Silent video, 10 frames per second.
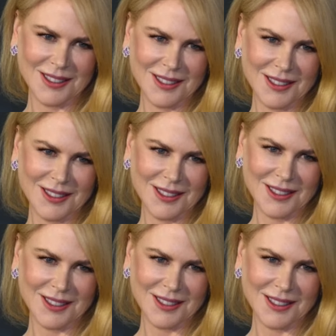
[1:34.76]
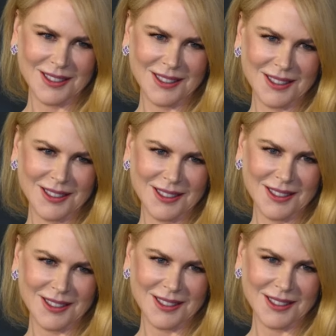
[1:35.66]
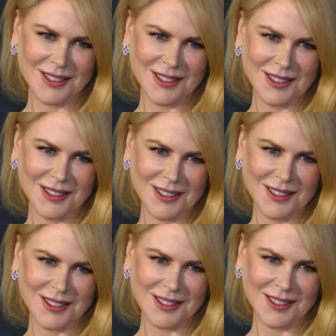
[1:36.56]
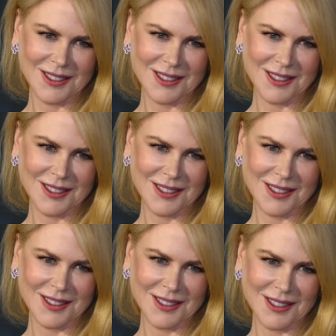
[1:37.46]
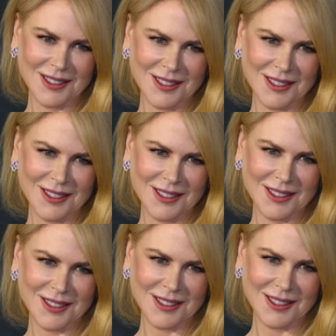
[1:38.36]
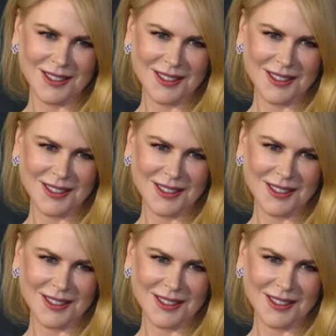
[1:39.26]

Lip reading: (silent)